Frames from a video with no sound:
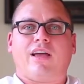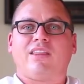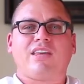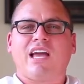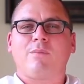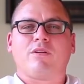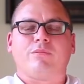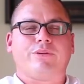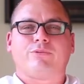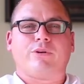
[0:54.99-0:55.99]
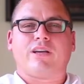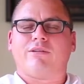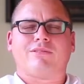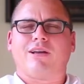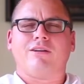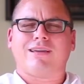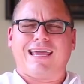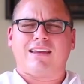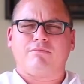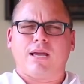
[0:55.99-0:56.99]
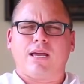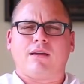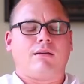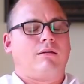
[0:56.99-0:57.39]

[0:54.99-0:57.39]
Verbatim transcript: I had that happen to me this week. I was like, are you kidding me?